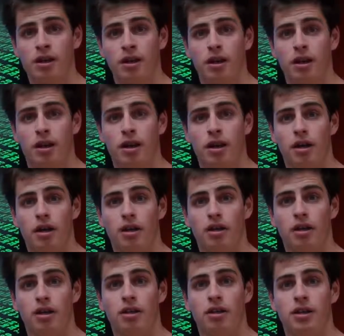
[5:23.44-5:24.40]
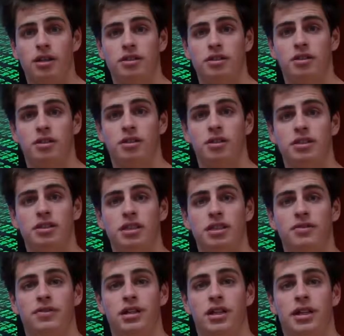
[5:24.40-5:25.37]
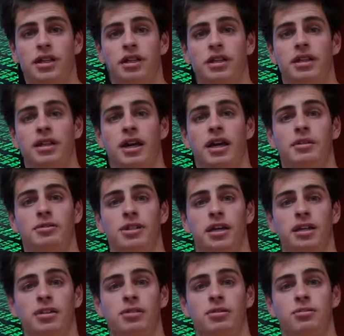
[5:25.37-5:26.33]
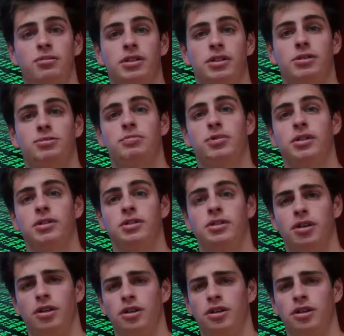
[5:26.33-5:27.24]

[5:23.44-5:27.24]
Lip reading: Another is Clone DVD, Game Jackal, which both